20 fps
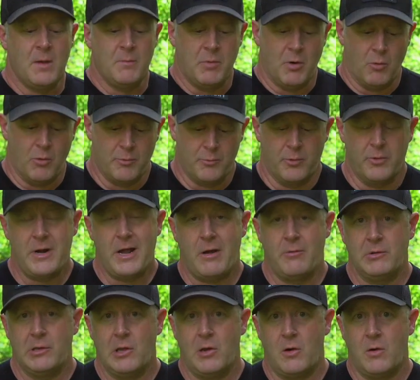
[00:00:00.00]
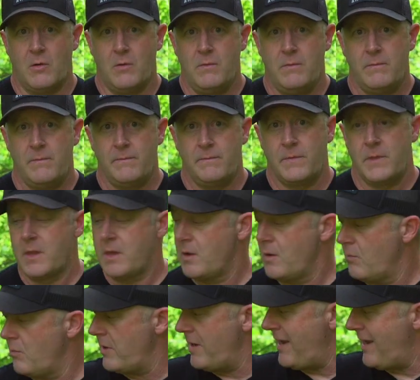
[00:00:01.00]
But when we're down low,
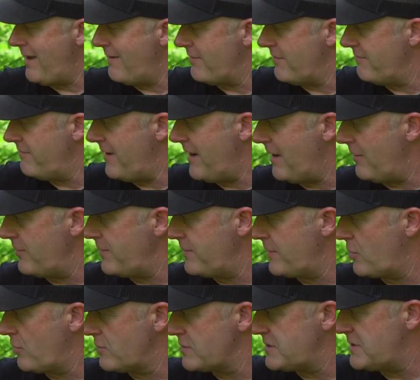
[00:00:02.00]
we have a valley that goes